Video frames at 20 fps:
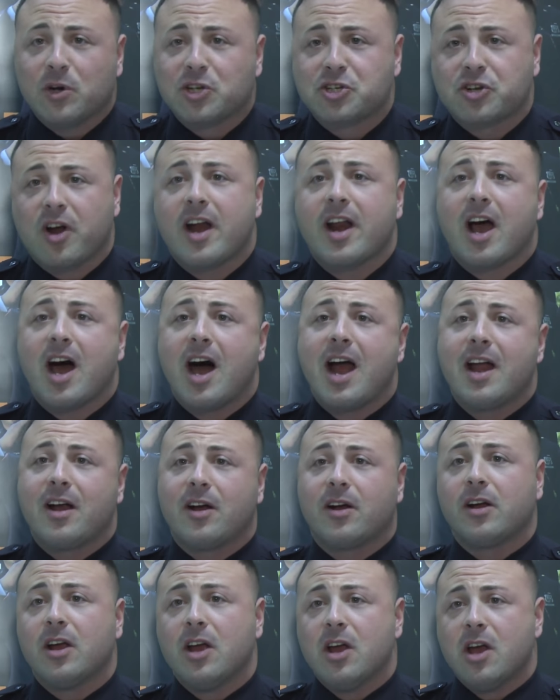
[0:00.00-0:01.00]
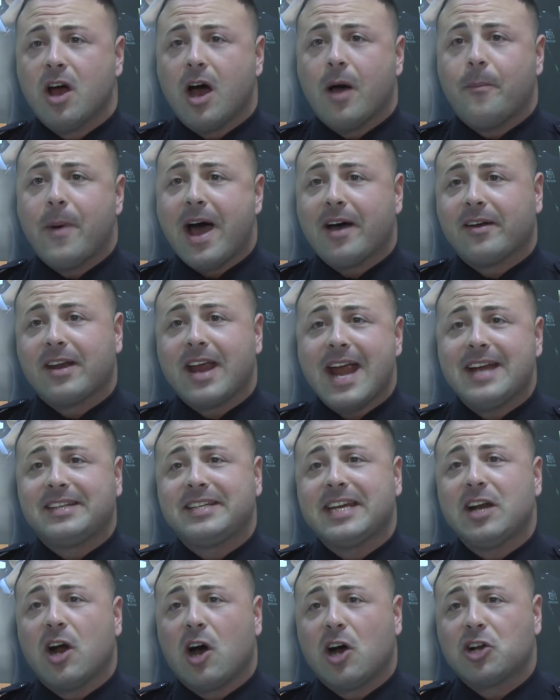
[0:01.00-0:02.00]
We're trying to hire about
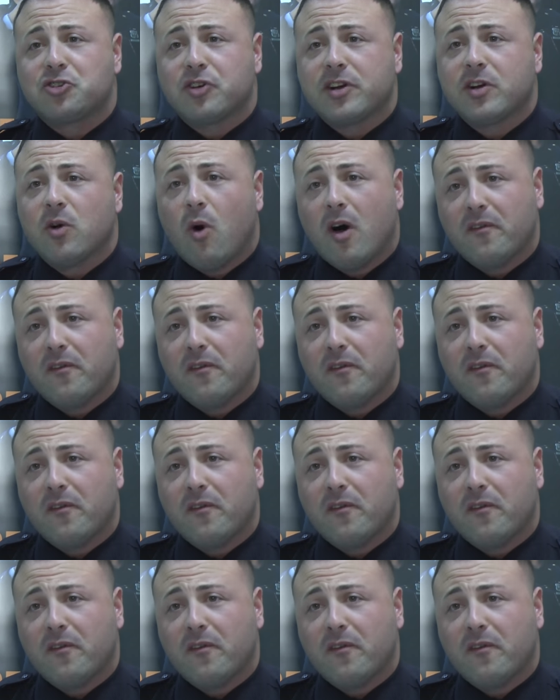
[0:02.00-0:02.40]
1,800